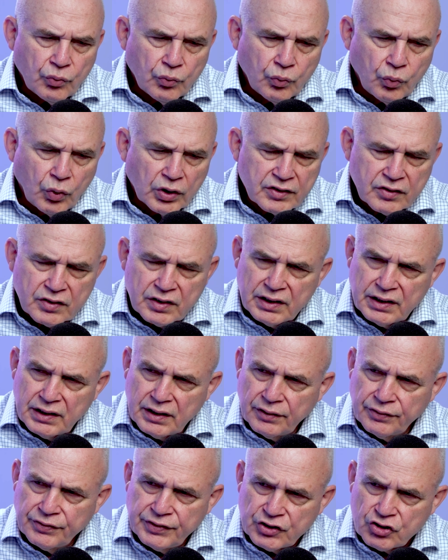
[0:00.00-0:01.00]
what's the
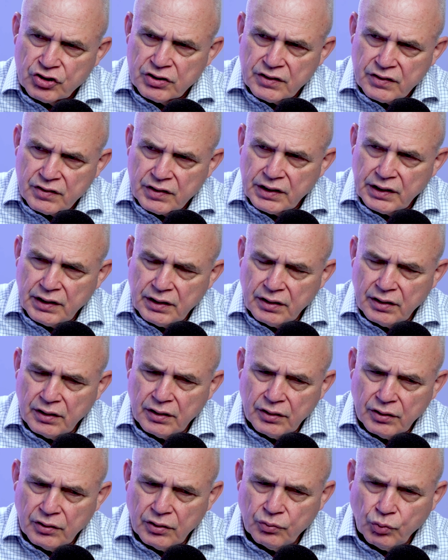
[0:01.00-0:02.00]
efficiency in
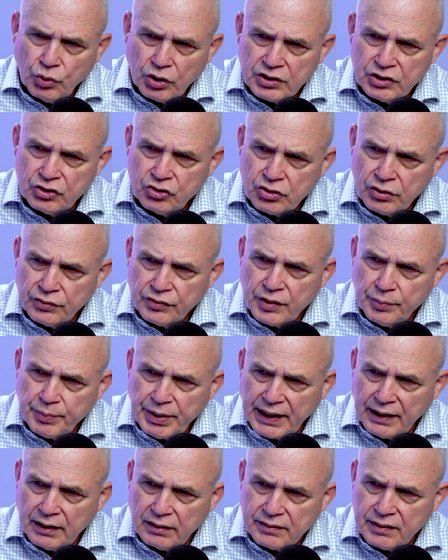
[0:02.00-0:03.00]
the wattage of the
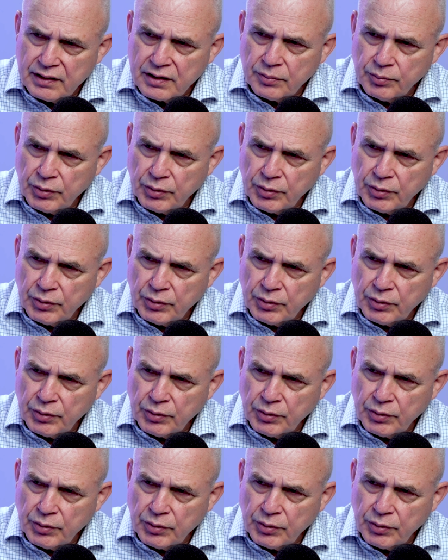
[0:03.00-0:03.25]
panels at the